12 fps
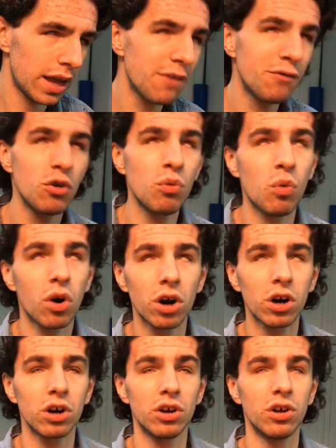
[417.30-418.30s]
if you
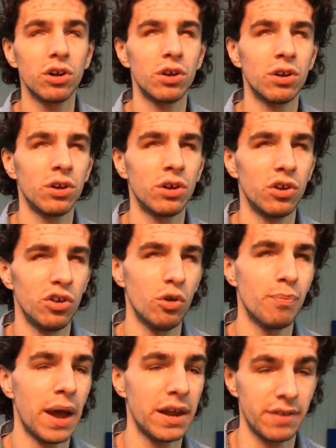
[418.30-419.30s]
work,
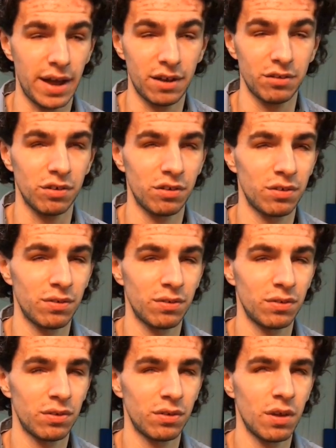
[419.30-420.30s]
you pay taxes.
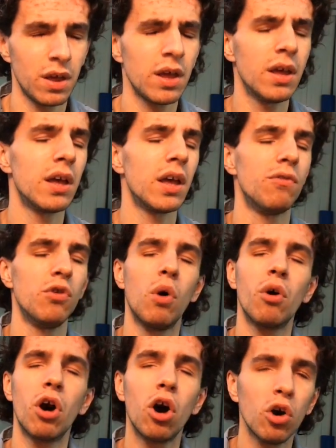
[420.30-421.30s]
If you own a